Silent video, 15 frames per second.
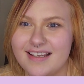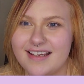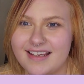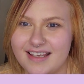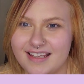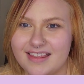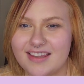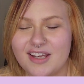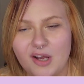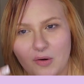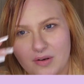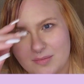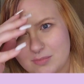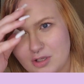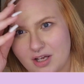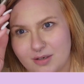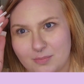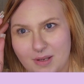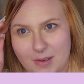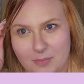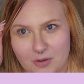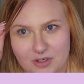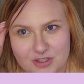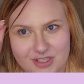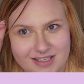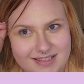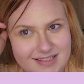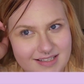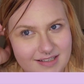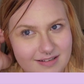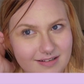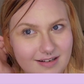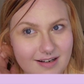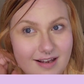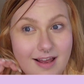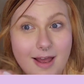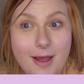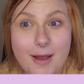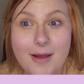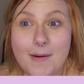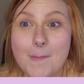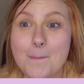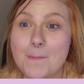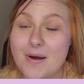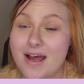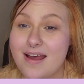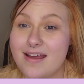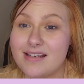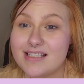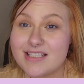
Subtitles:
get the going blonde paper adjusted. But